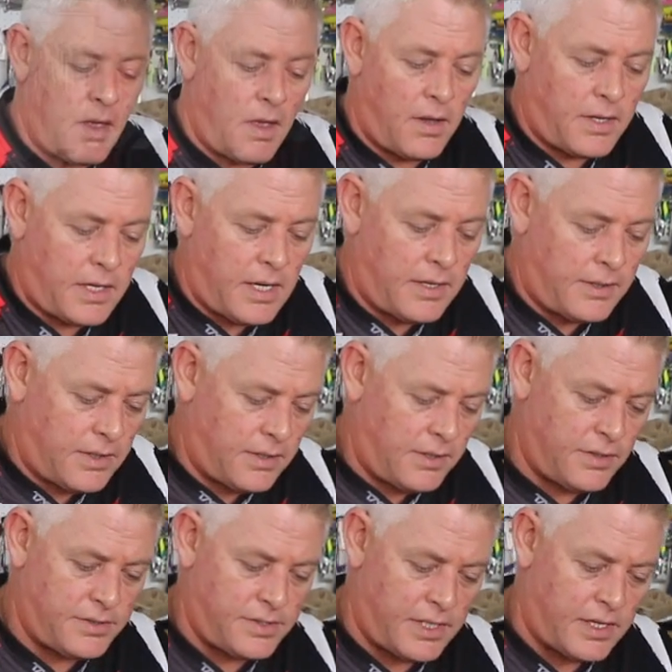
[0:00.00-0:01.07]
Okay, then
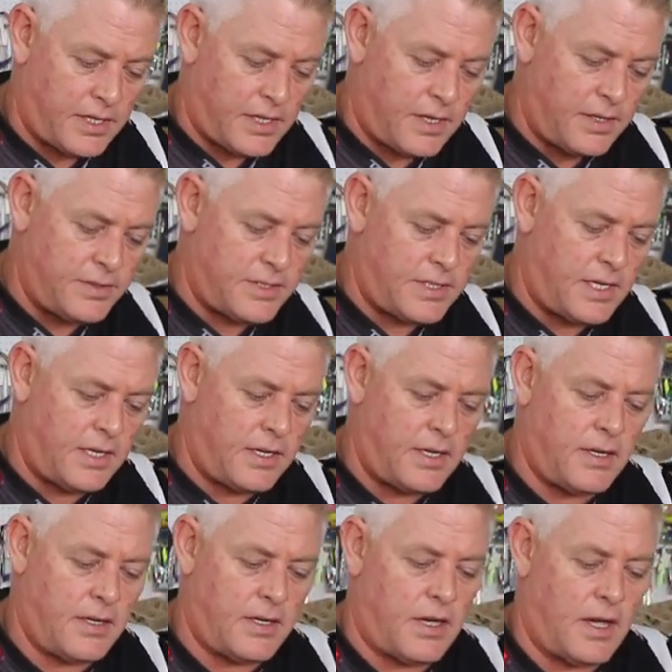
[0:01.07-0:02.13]
using a cone
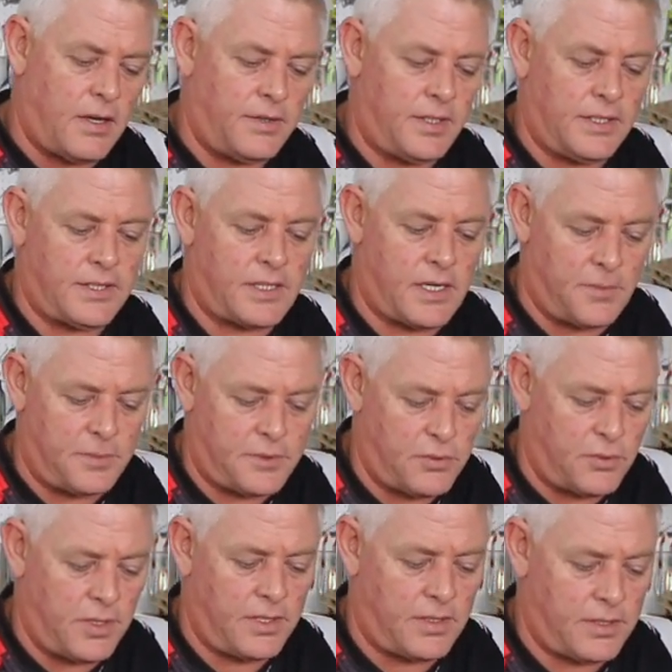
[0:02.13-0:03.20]
sinker, how these clips
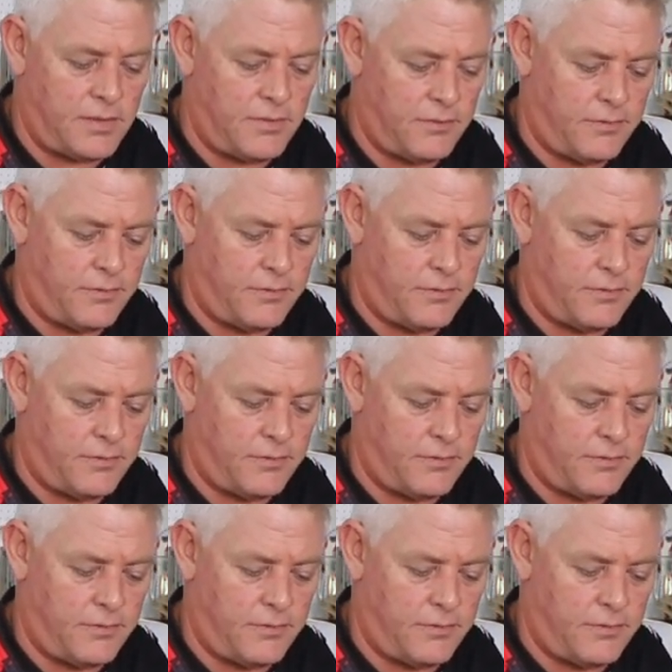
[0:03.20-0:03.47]
work,